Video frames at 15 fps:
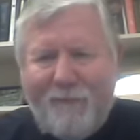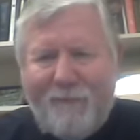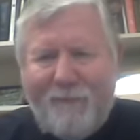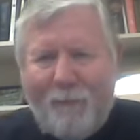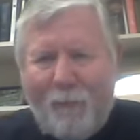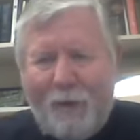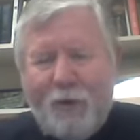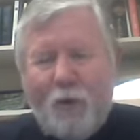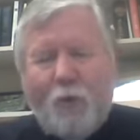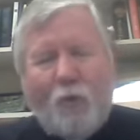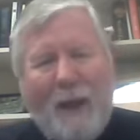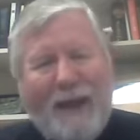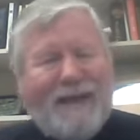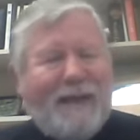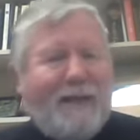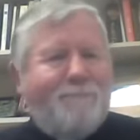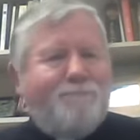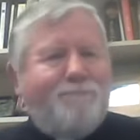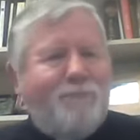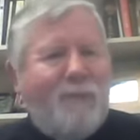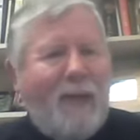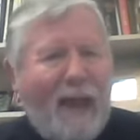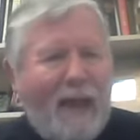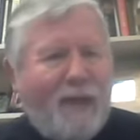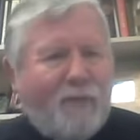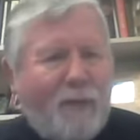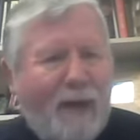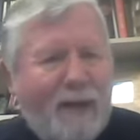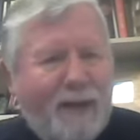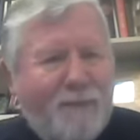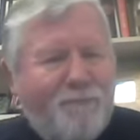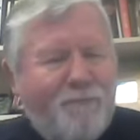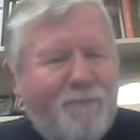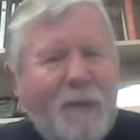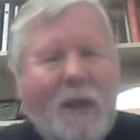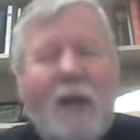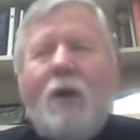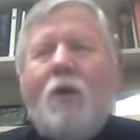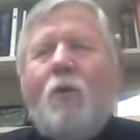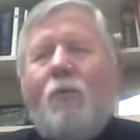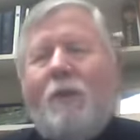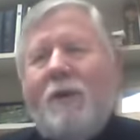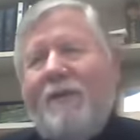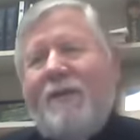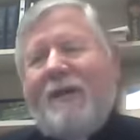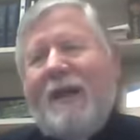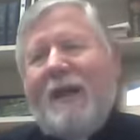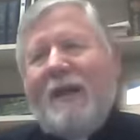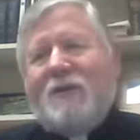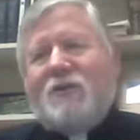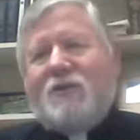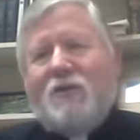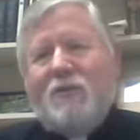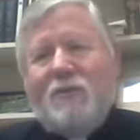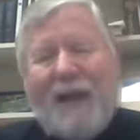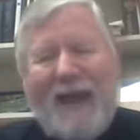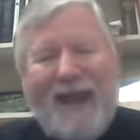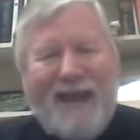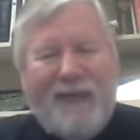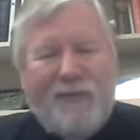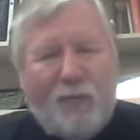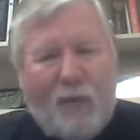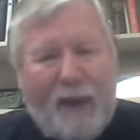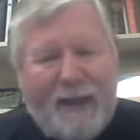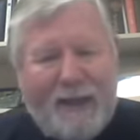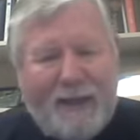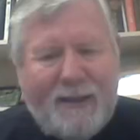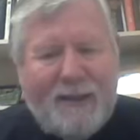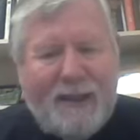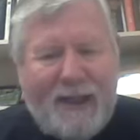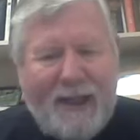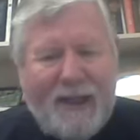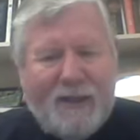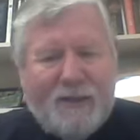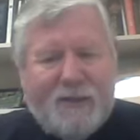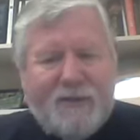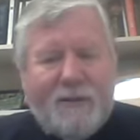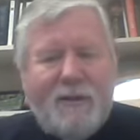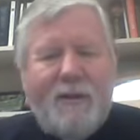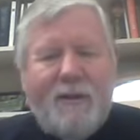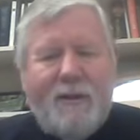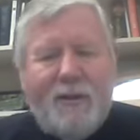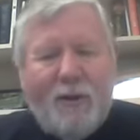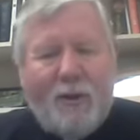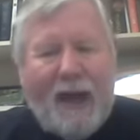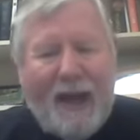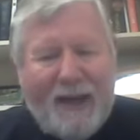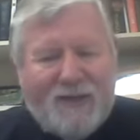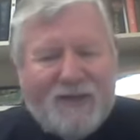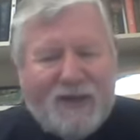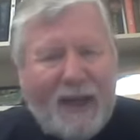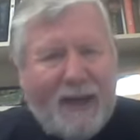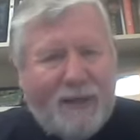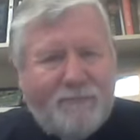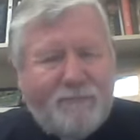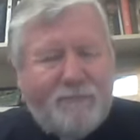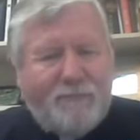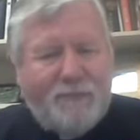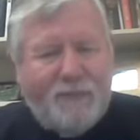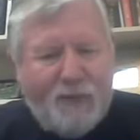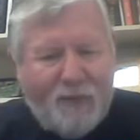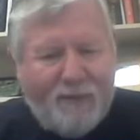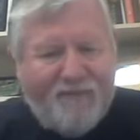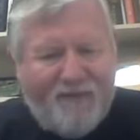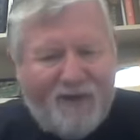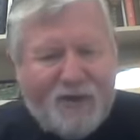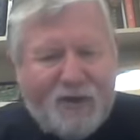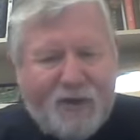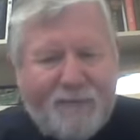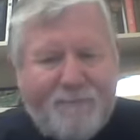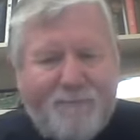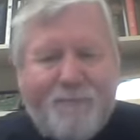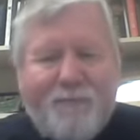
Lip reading: when you're writing, handwriting, one of the keys to handwriting is your eyesight, your vision.